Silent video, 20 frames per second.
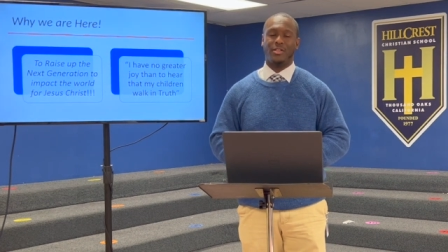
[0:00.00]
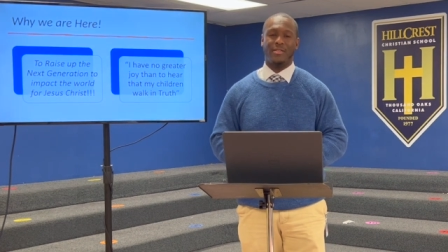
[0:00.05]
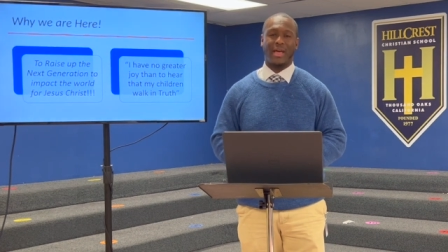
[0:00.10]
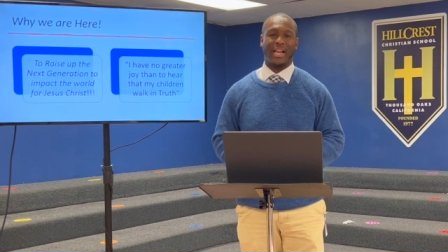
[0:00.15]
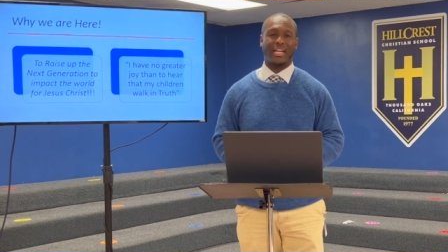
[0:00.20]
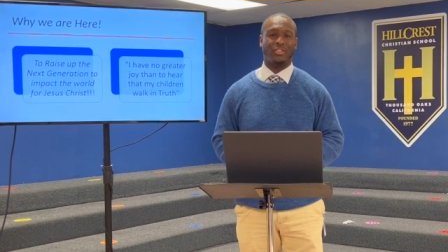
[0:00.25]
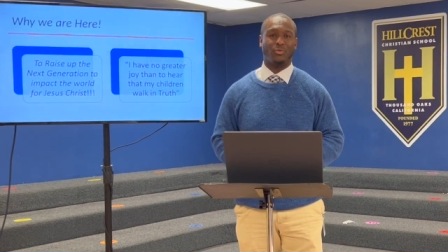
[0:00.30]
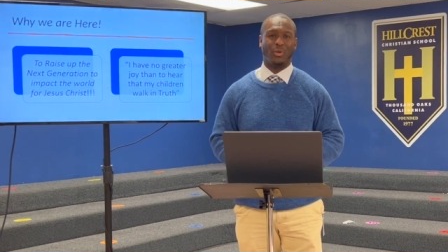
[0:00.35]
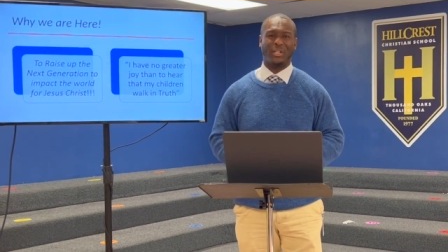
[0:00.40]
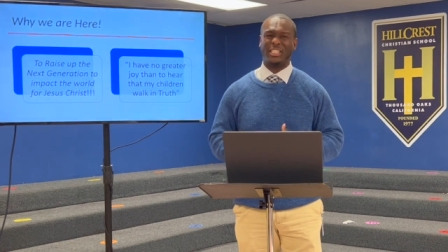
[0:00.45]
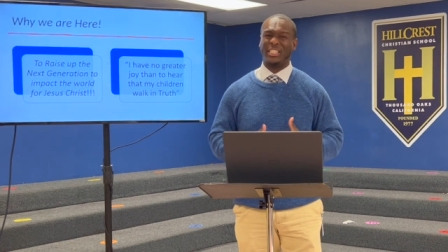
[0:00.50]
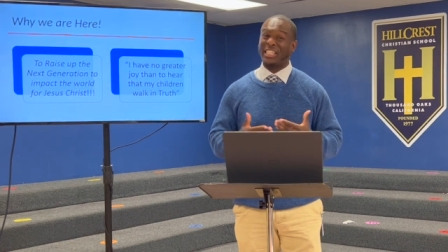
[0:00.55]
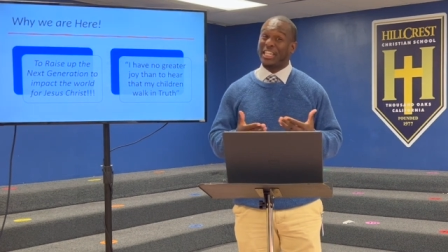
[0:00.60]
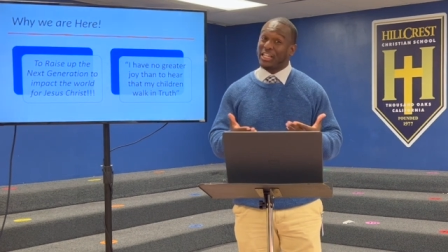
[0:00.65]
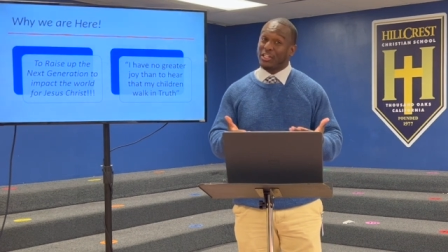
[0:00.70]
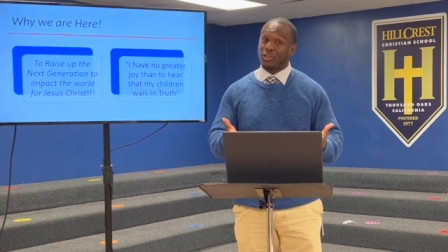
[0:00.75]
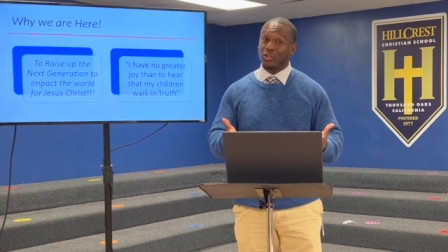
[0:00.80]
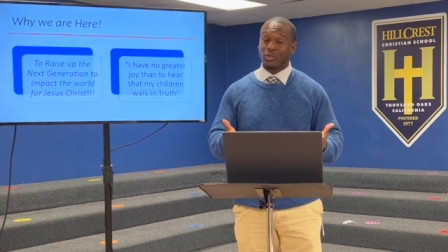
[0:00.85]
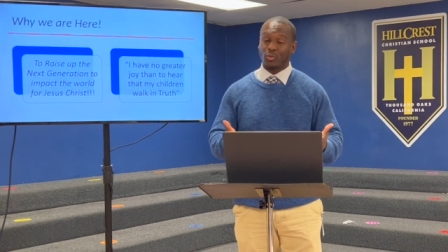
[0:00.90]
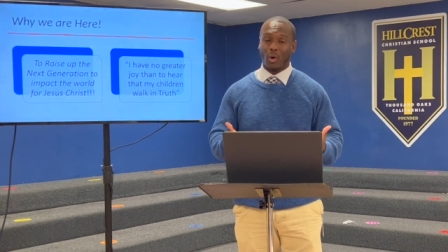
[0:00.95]
That is what
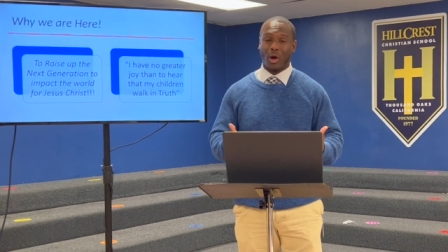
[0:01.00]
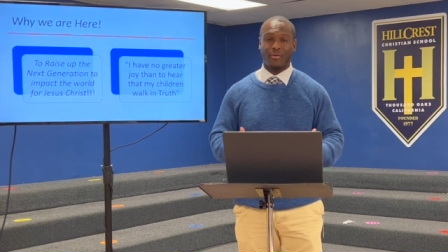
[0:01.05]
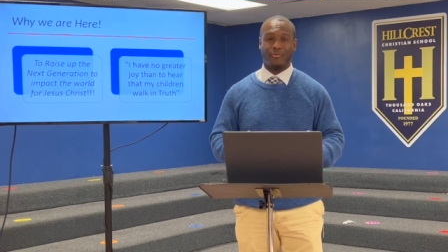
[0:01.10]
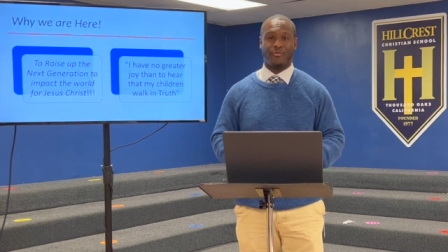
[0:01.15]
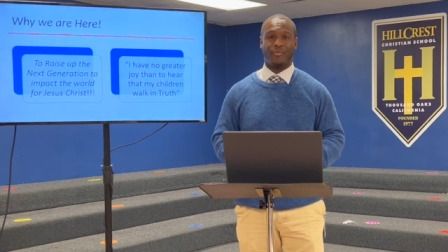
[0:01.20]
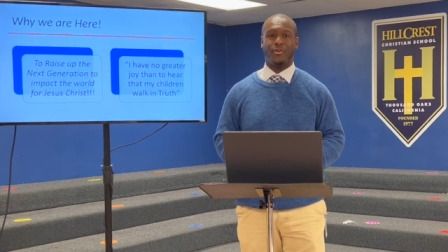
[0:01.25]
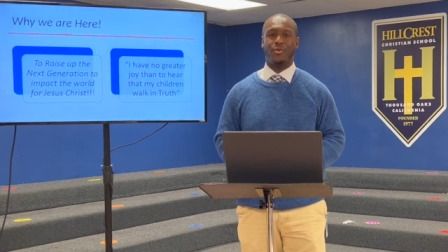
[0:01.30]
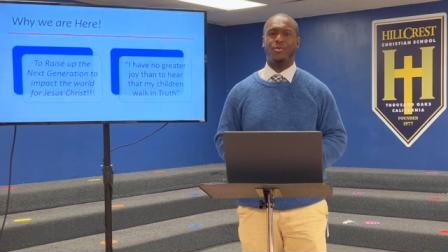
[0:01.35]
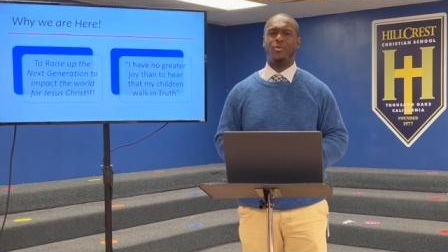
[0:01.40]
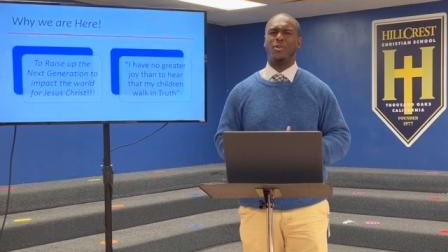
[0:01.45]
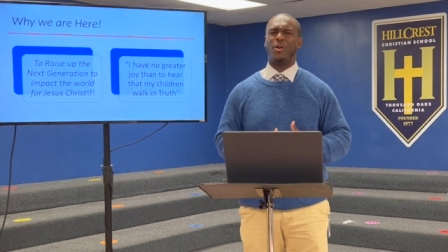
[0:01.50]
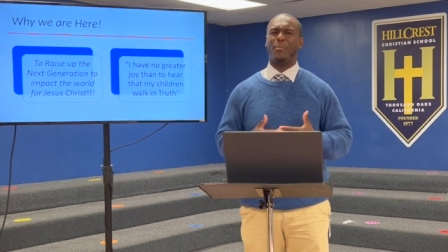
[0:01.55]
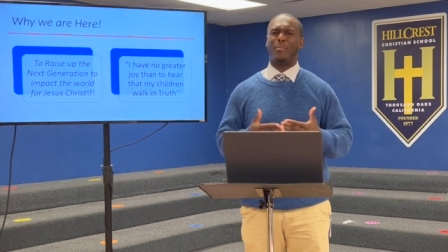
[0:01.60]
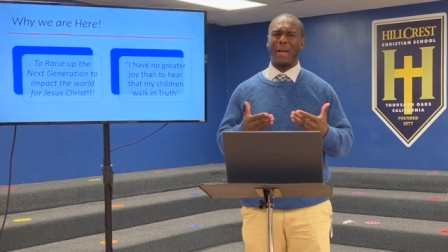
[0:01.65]
teachers want for you, your